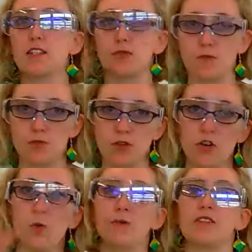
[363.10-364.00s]
because if we've got
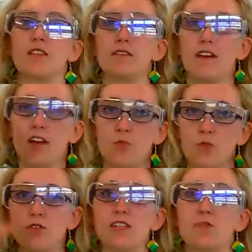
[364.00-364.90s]
copper sulfate and
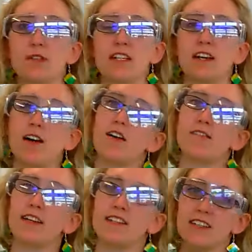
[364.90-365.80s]
water spitting at our
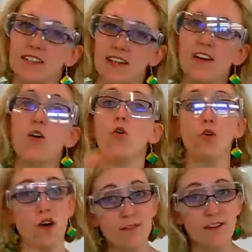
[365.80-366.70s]
faces,
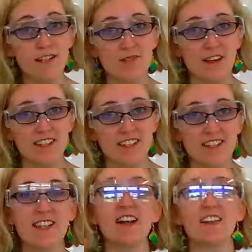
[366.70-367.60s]
or our friends' faces,
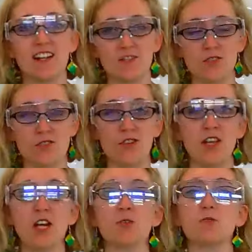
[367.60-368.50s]
that's not good,
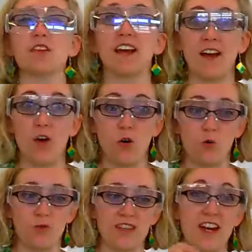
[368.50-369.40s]
because we're going to get
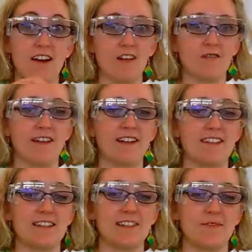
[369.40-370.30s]
holes in our
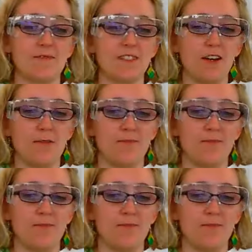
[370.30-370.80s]
faces. So,